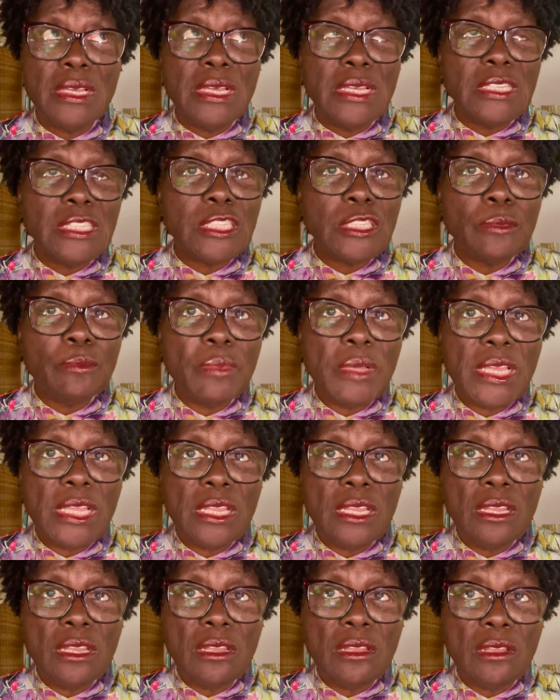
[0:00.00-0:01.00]

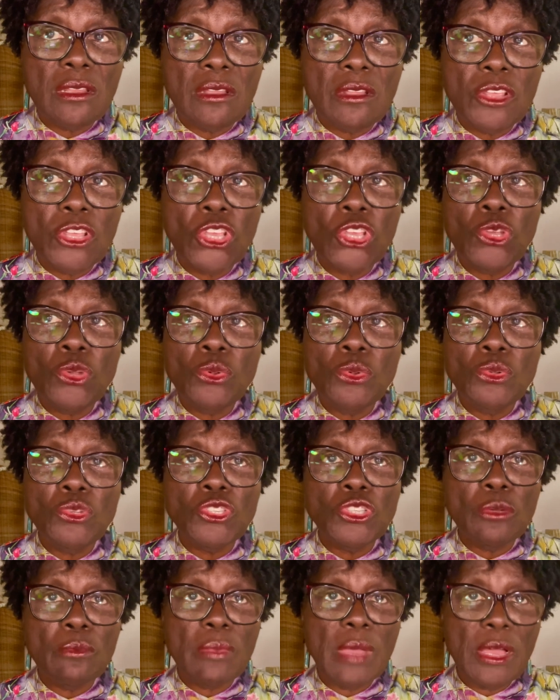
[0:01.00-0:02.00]
spend
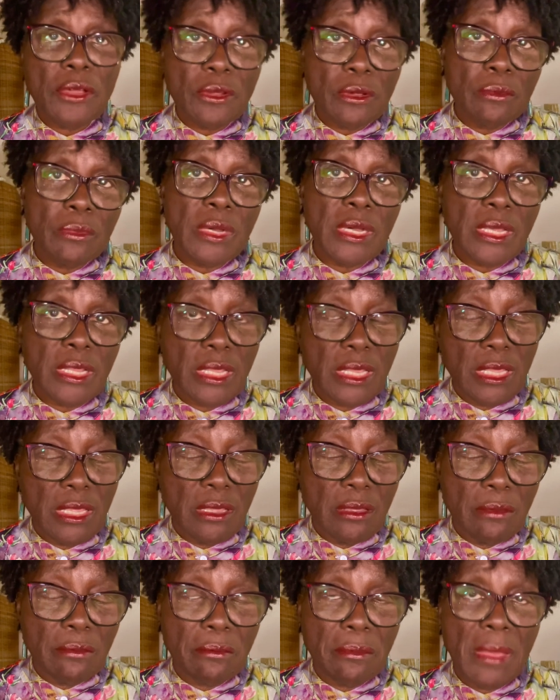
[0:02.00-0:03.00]
huge amount of money
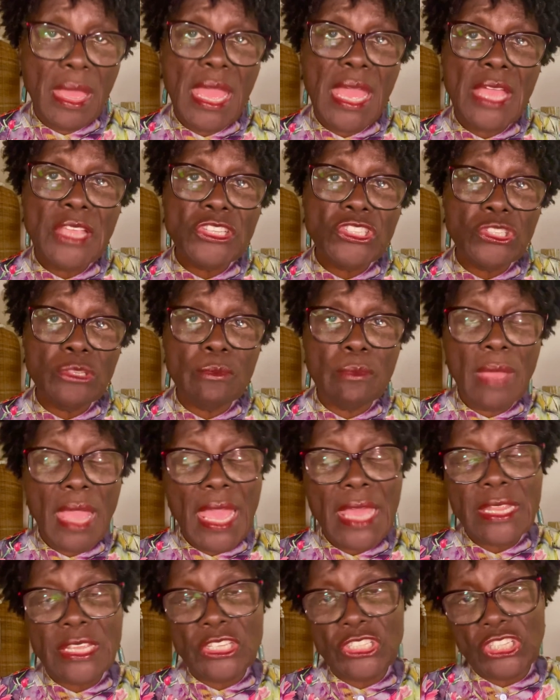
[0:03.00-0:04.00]

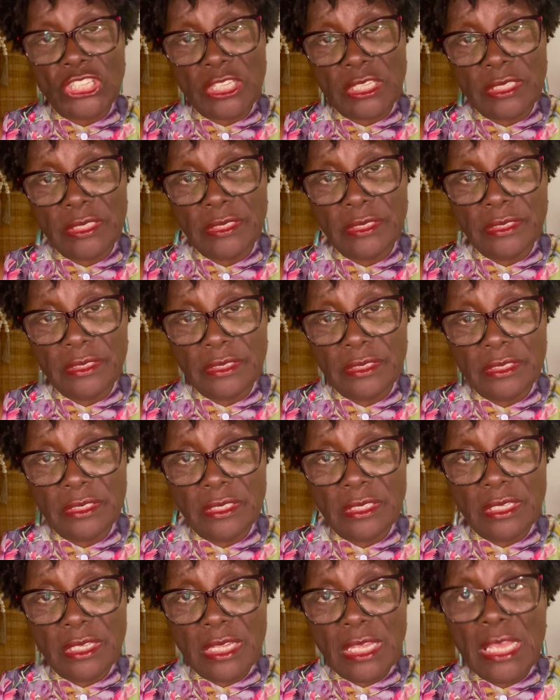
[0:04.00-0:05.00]
managing
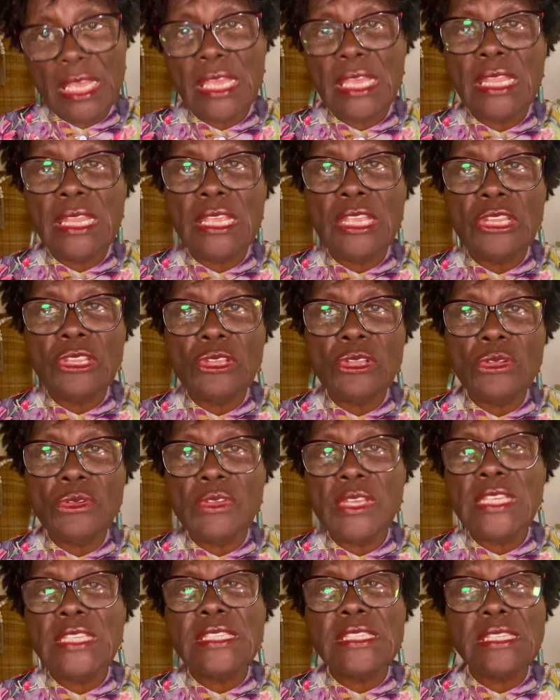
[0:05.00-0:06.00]
an
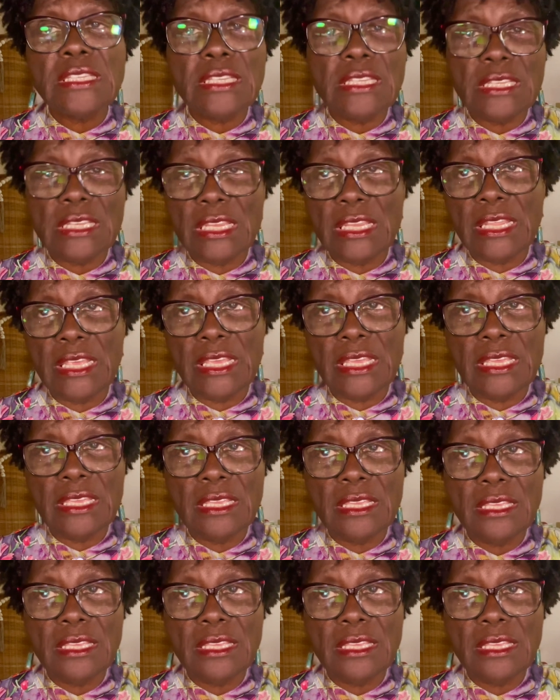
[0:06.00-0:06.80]
increasingly